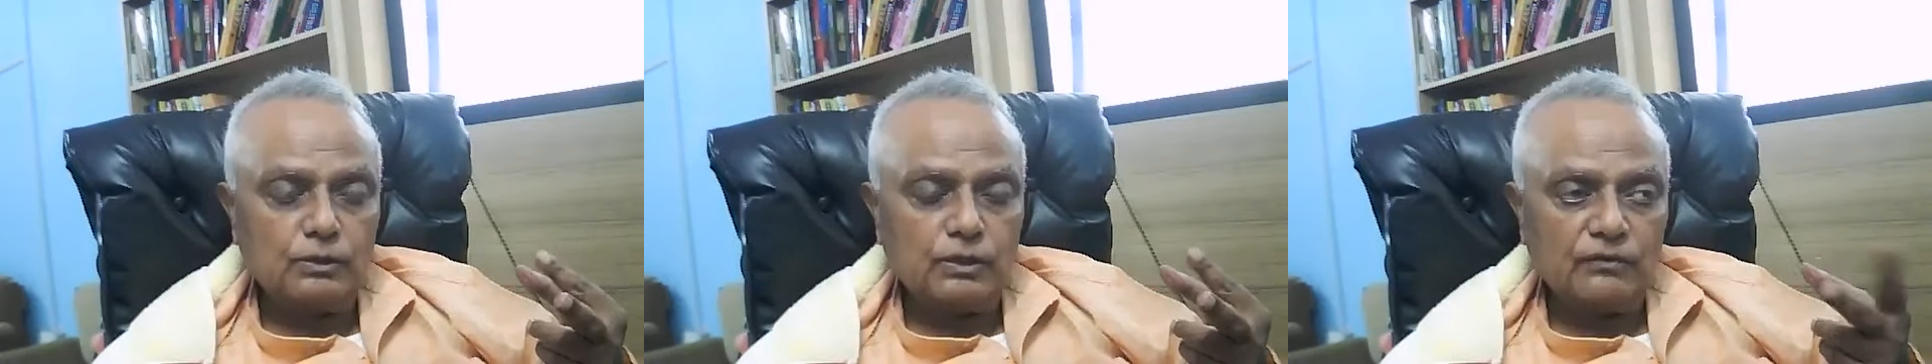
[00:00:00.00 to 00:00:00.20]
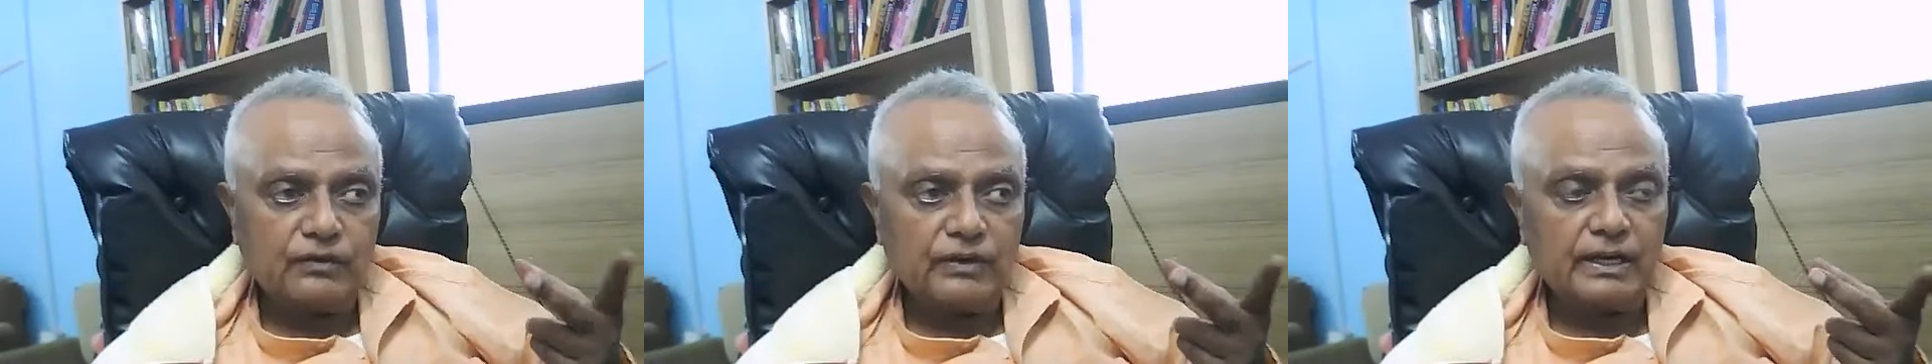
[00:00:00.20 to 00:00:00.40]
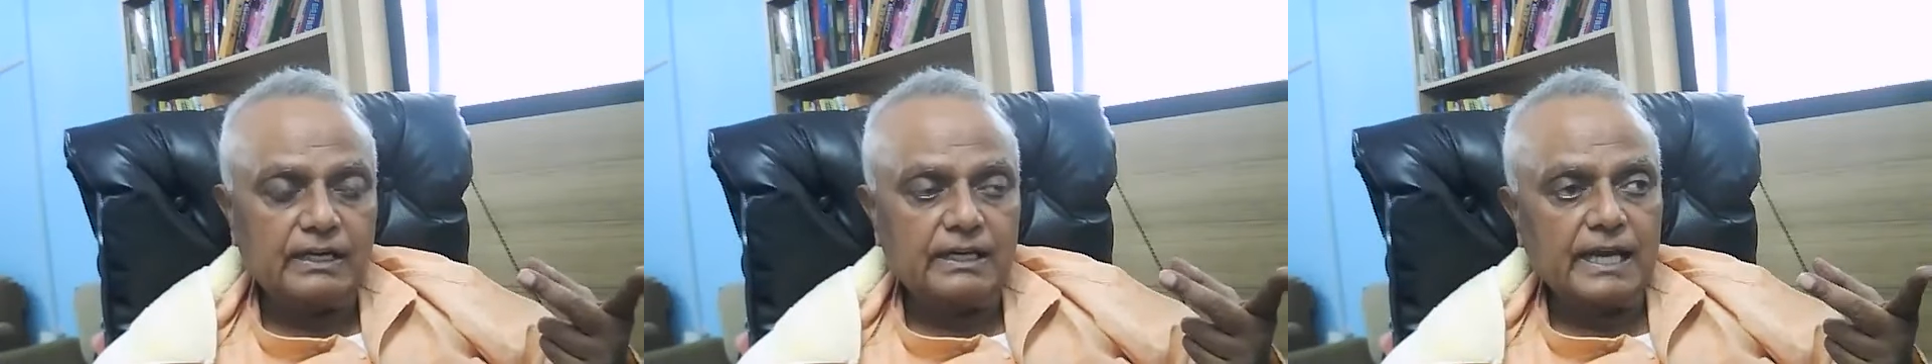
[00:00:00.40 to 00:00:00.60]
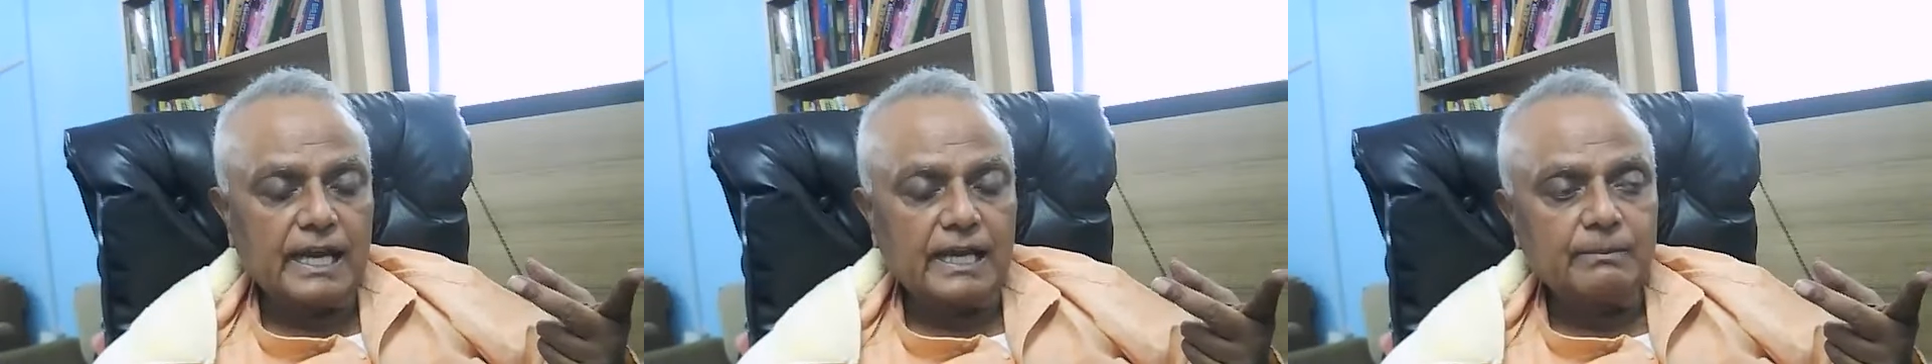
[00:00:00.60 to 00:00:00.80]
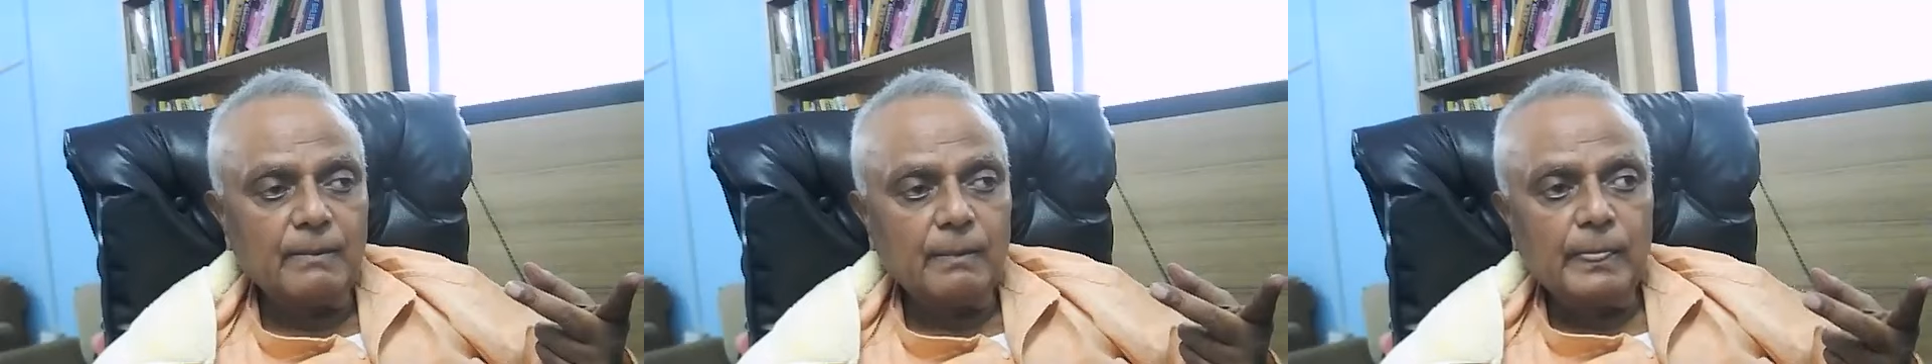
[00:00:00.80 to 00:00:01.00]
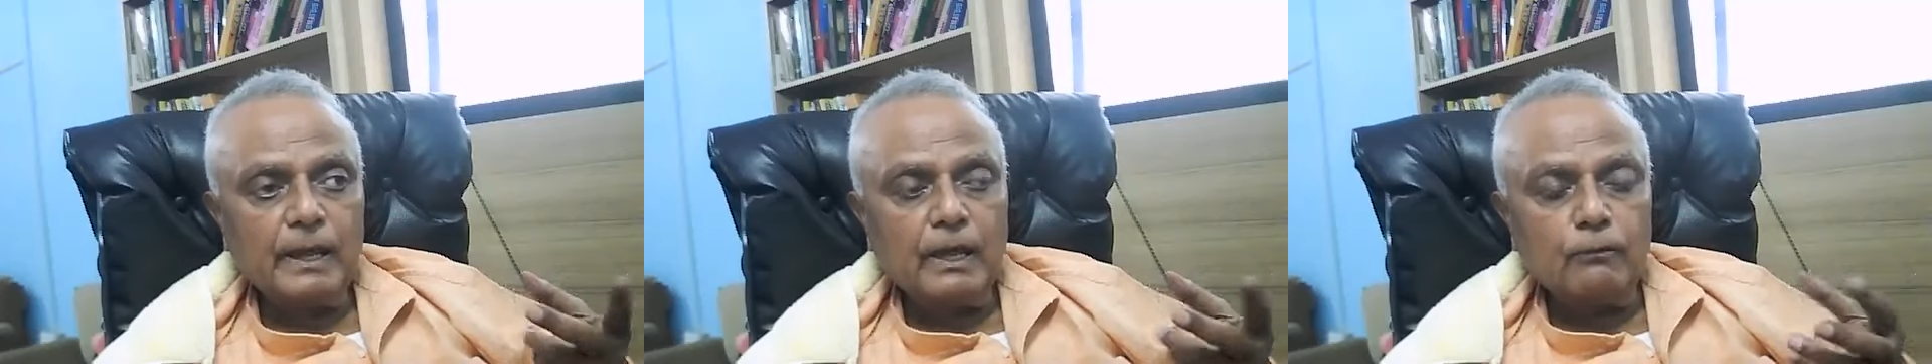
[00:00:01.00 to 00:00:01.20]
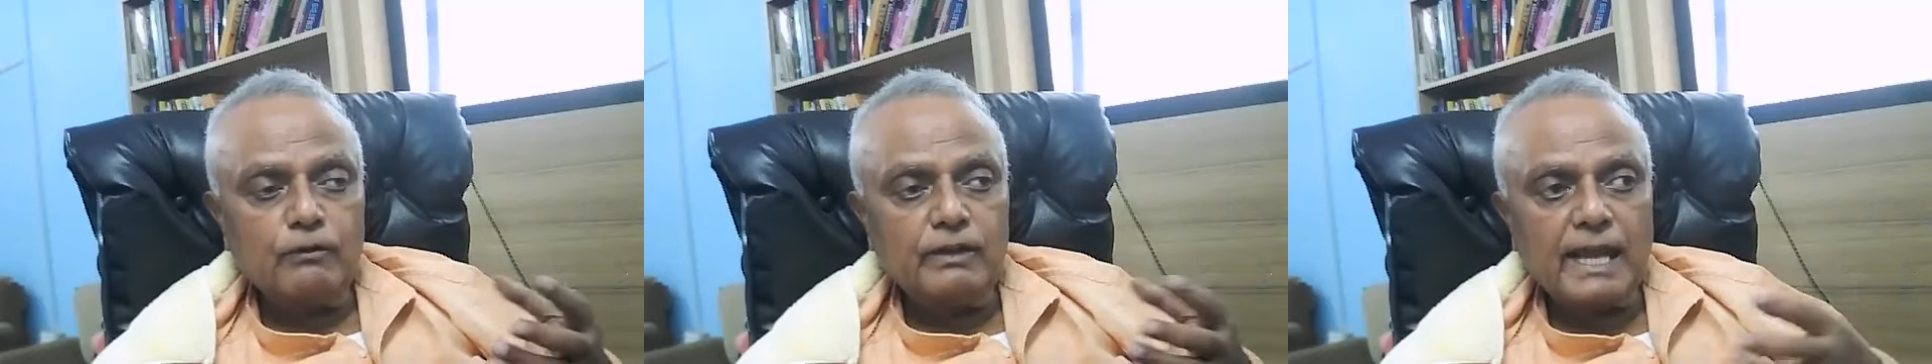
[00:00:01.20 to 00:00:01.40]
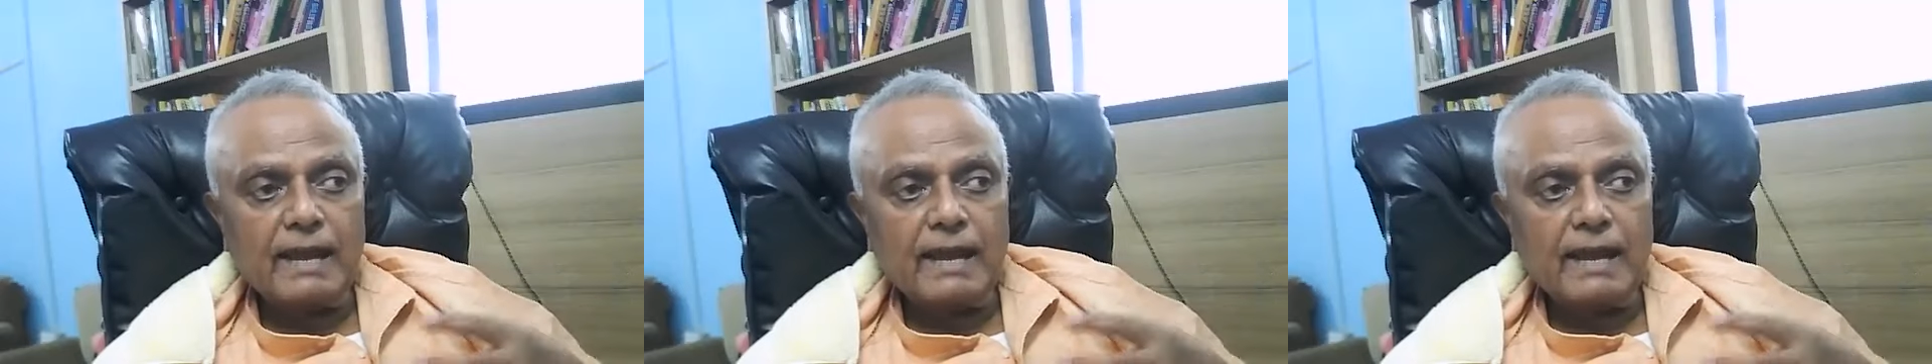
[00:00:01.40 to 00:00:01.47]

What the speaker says: different type. We